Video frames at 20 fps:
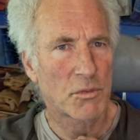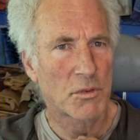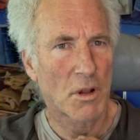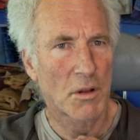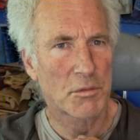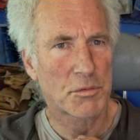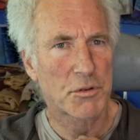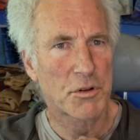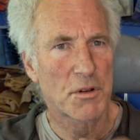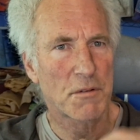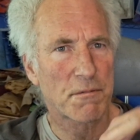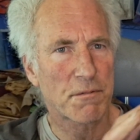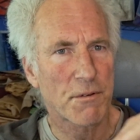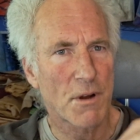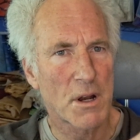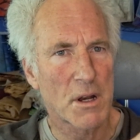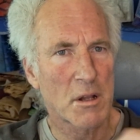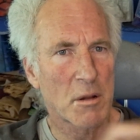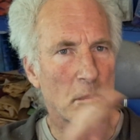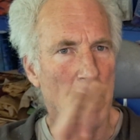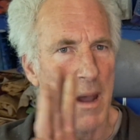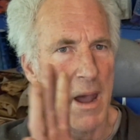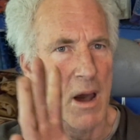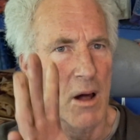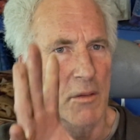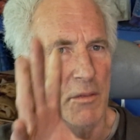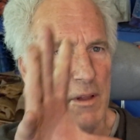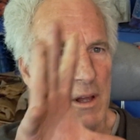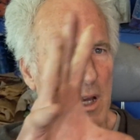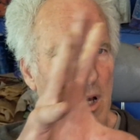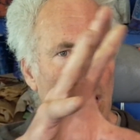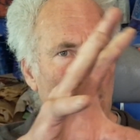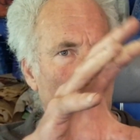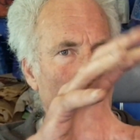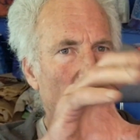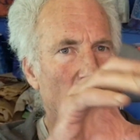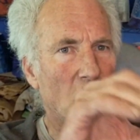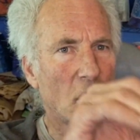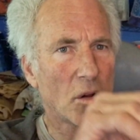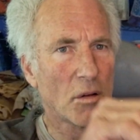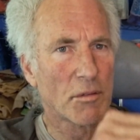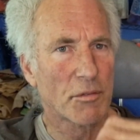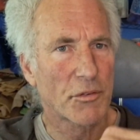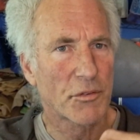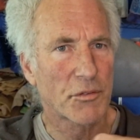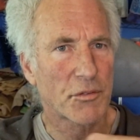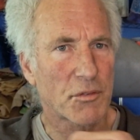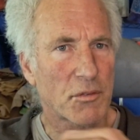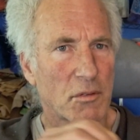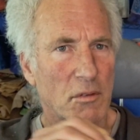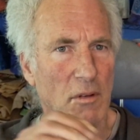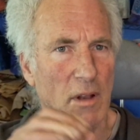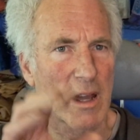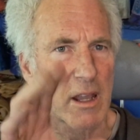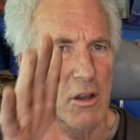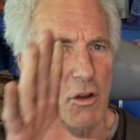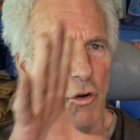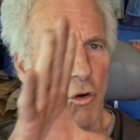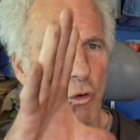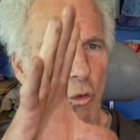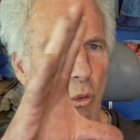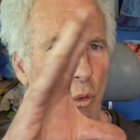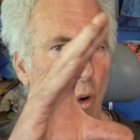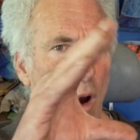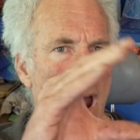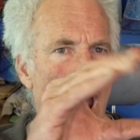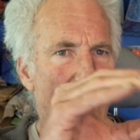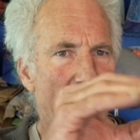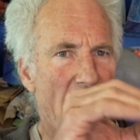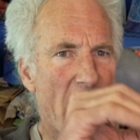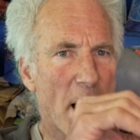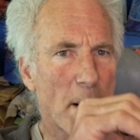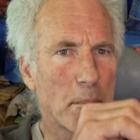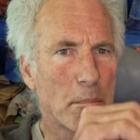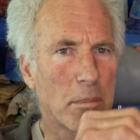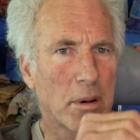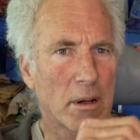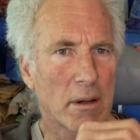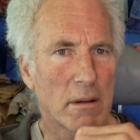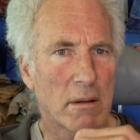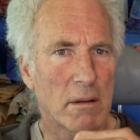Goes to the front of the mouth. Engulfs, like grab